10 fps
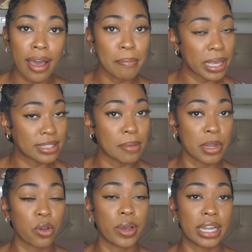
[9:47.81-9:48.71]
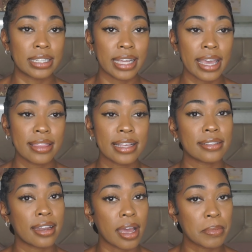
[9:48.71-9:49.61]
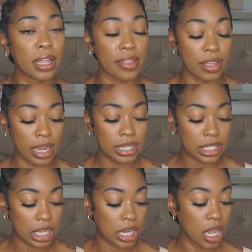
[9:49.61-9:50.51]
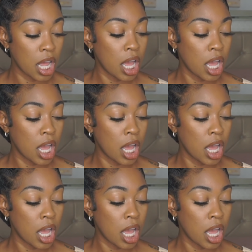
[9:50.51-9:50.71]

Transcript: because I'm gonna go ahead and take these, and I'm glad that I did.